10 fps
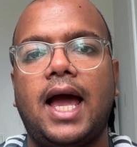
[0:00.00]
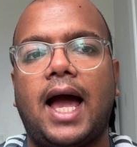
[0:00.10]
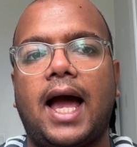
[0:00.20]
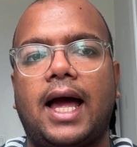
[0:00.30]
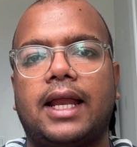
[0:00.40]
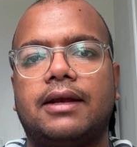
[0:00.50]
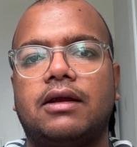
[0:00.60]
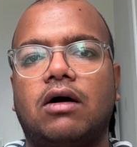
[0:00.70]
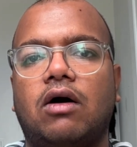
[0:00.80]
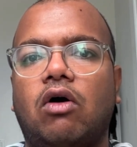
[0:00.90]

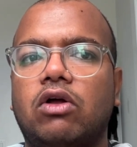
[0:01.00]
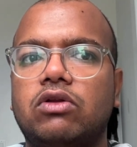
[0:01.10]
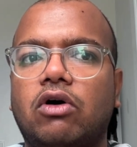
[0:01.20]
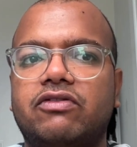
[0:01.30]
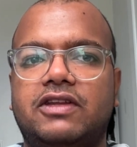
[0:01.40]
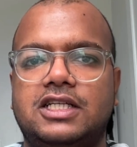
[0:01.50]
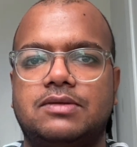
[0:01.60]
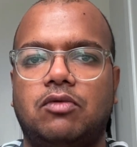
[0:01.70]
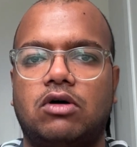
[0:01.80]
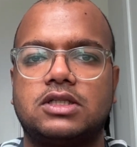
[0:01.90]
And all of
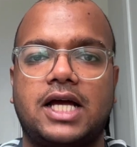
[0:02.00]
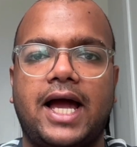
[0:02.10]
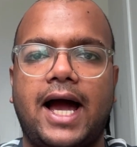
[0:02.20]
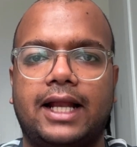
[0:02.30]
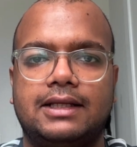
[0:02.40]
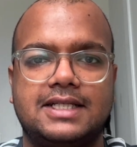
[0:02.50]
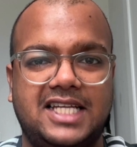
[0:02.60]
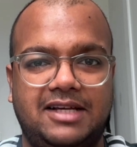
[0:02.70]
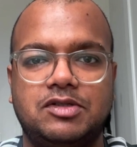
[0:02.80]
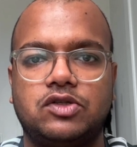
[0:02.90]
these mocks, I had the
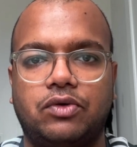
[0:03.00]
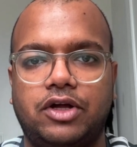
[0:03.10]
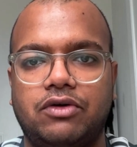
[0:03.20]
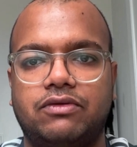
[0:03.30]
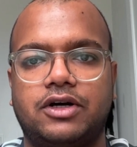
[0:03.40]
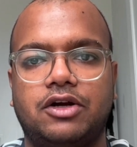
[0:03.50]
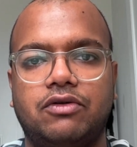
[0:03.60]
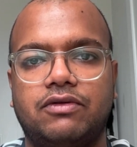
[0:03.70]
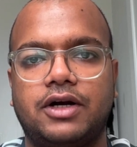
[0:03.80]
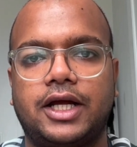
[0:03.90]
same story over and
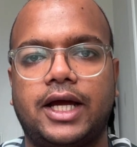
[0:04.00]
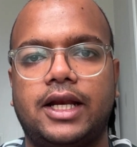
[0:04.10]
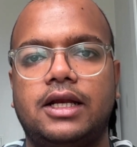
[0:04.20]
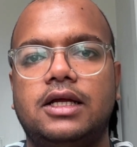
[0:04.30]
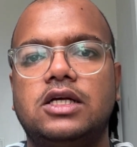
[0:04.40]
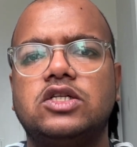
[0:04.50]
over again.